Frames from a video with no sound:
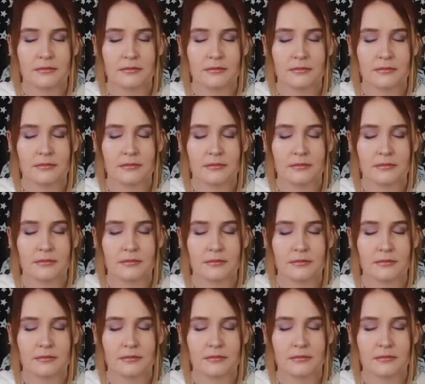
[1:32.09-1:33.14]

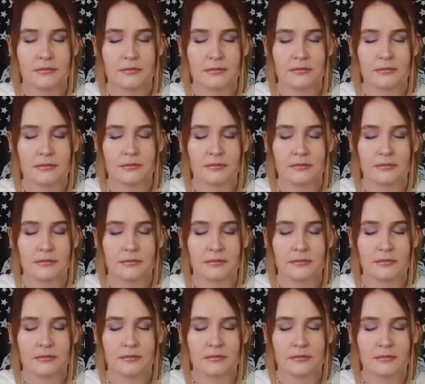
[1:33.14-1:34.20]

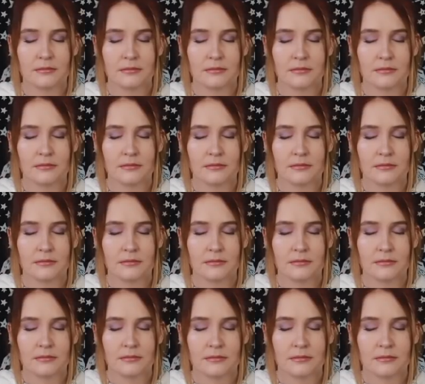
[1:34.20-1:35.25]

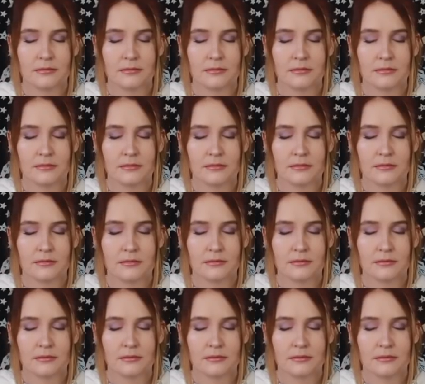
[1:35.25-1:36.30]

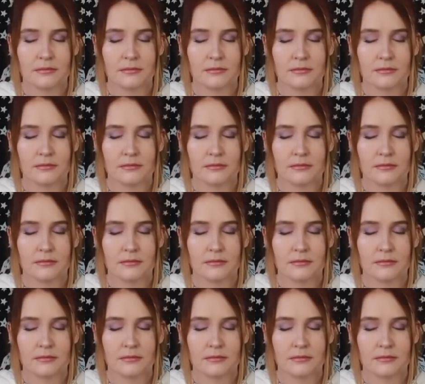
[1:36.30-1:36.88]
(no one is talking)